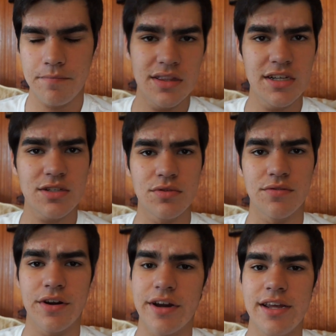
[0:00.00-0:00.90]
This was
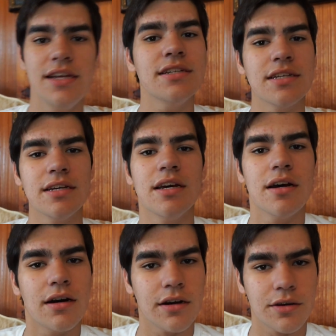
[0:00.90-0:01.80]
very easy
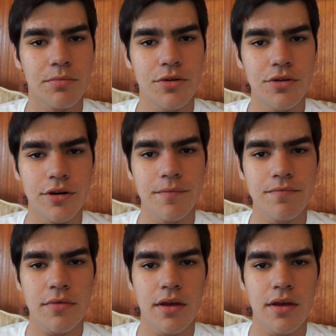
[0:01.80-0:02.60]
on a computer,